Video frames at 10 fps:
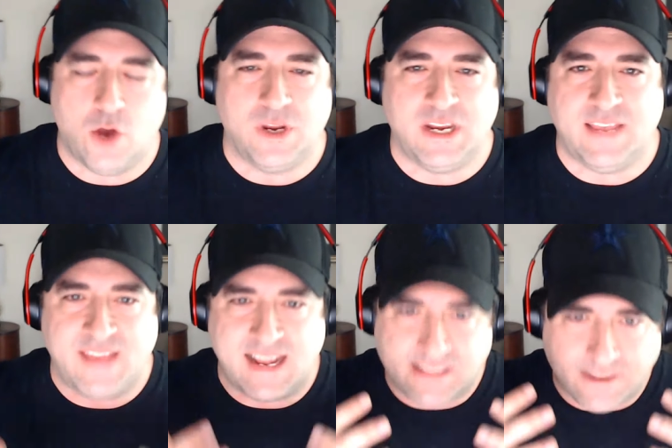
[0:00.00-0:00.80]
coded in.
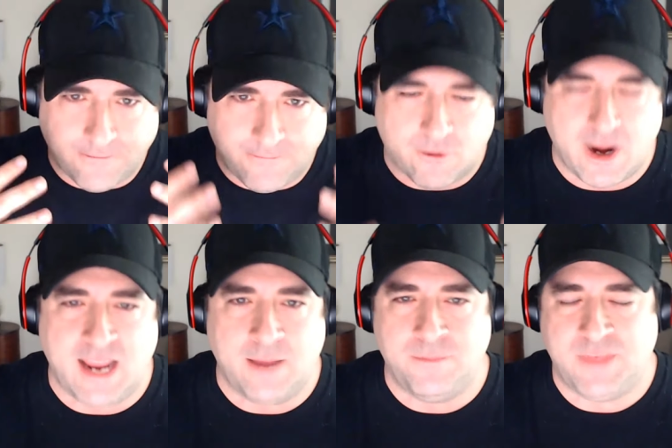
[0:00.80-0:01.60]
That's the
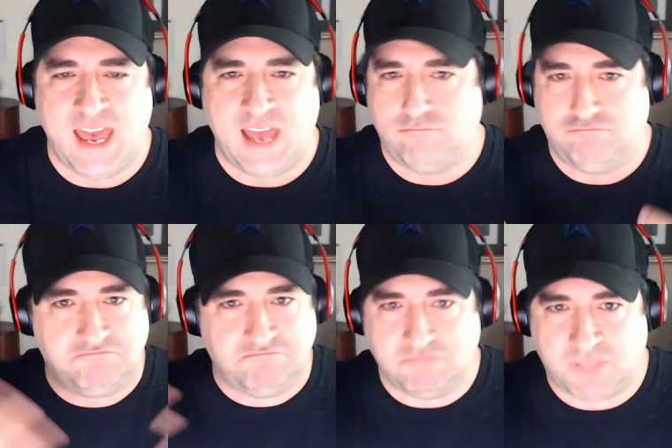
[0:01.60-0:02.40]
frame that
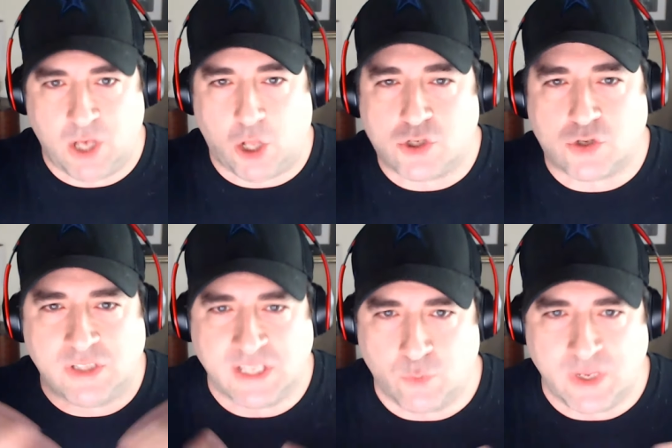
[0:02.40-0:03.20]

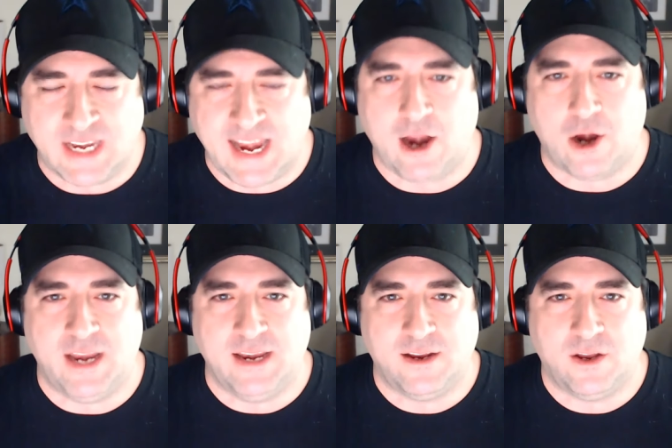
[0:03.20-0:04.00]
culturally we
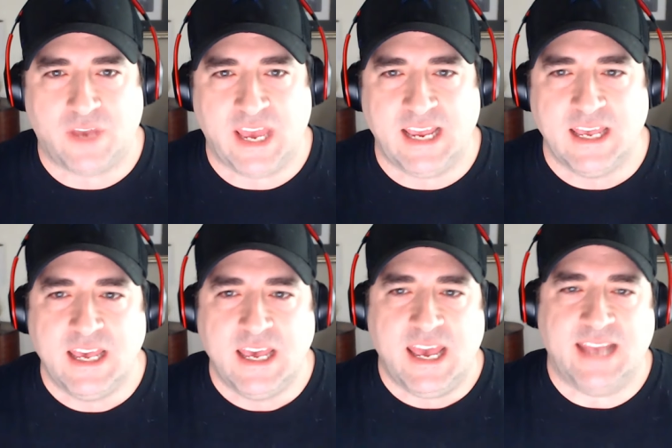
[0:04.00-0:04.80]
inherit. Okay.
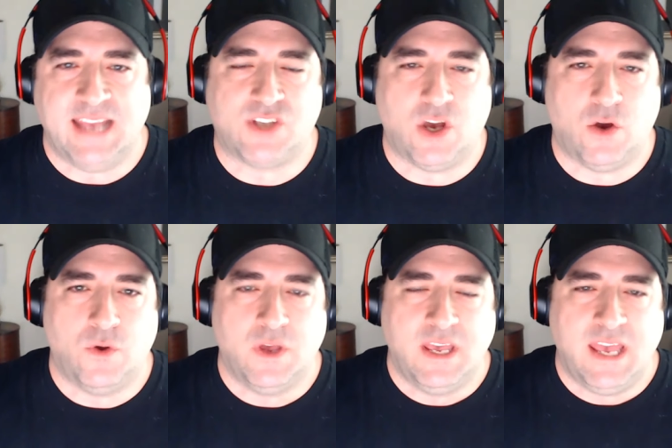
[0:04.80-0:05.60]
And
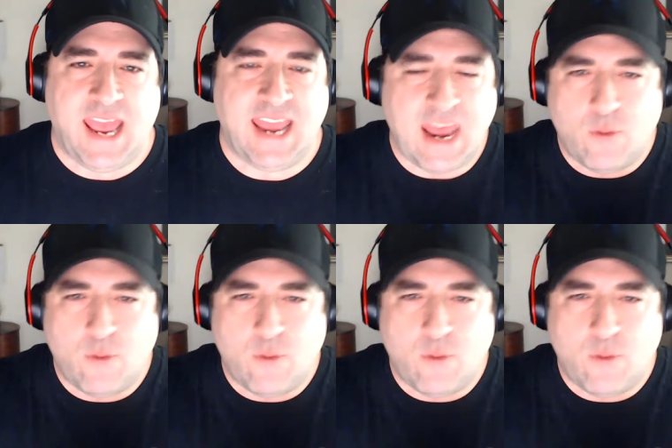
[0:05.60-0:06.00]
so, and,